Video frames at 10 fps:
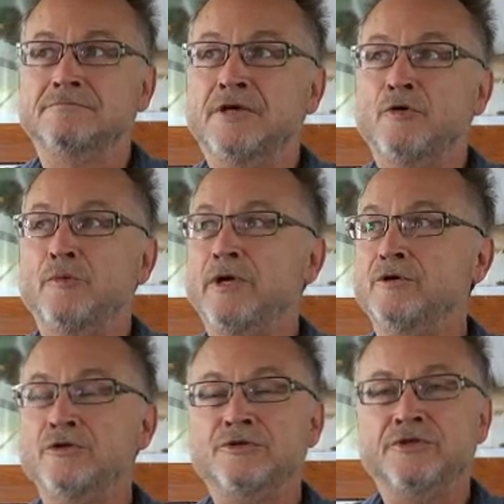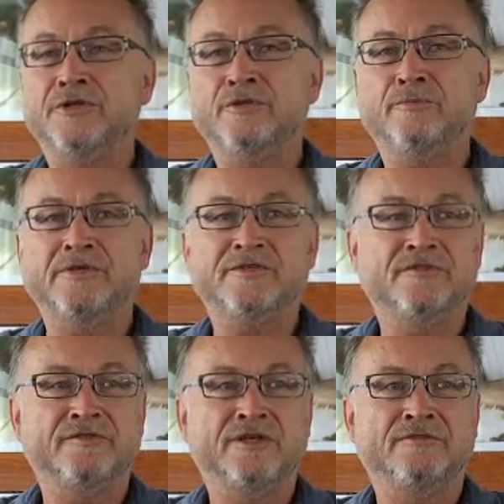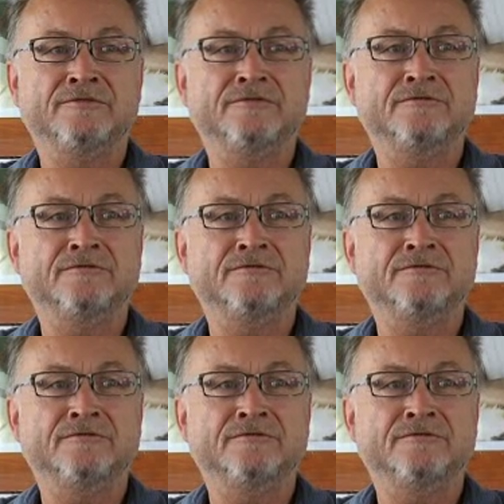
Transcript: I hope I contradicted myself enough.